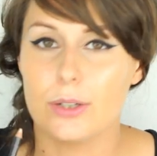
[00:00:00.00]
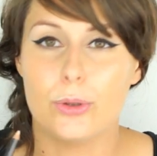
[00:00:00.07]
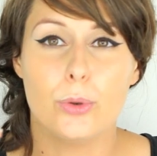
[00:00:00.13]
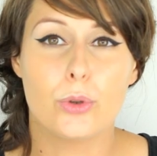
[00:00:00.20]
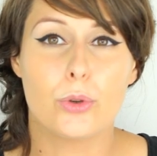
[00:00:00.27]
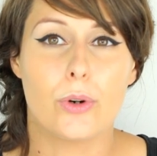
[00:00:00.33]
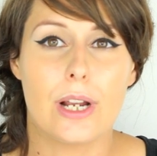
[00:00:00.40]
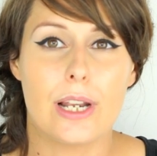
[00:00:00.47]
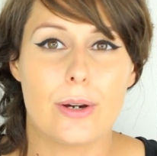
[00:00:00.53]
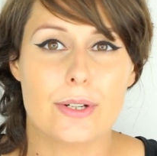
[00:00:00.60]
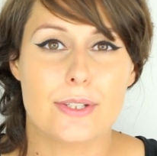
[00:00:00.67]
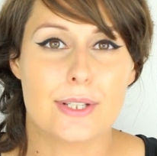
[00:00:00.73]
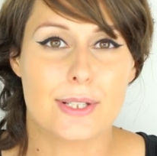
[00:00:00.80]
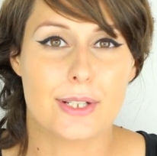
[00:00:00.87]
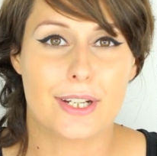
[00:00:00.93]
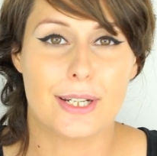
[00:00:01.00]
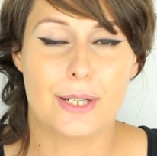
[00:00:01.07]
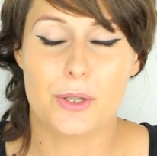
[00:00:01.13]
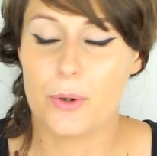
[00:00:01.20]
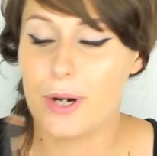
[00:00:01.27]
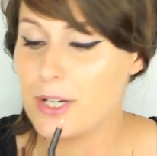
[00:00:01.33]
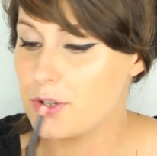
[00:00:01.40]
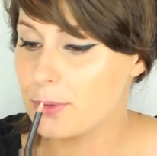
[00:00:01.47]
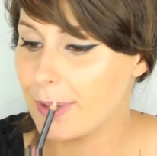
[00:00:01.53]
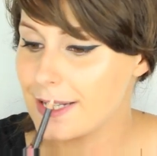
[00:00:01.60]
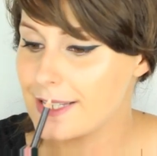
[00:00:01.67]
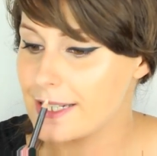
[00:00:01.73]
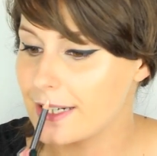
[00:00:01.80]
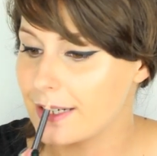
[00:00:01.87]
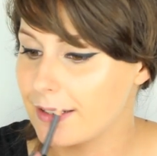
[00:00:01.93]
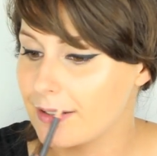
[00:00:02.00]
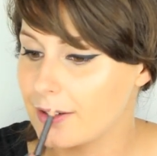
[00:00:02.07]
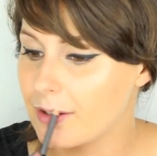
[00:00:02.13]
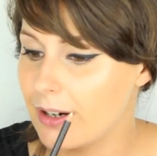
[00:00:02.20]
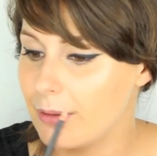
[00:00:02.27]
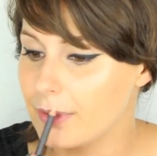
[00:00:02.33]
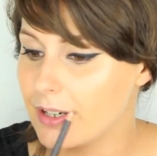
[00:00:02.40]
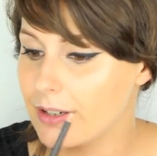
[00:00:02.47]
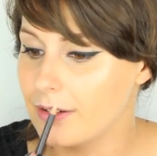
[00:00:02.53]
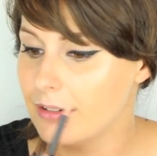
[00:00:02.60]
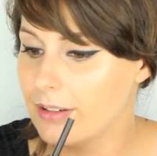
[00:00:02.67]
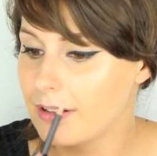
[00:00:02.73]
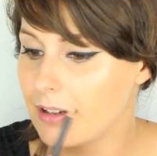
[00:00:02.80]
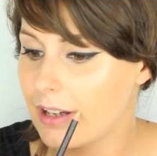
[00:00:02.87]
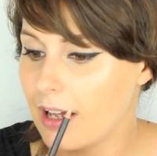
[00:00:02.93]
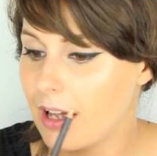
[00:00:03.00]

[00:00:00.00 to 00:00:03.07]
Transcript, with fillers: all the way along, so it's going to look quite dramatic and comical,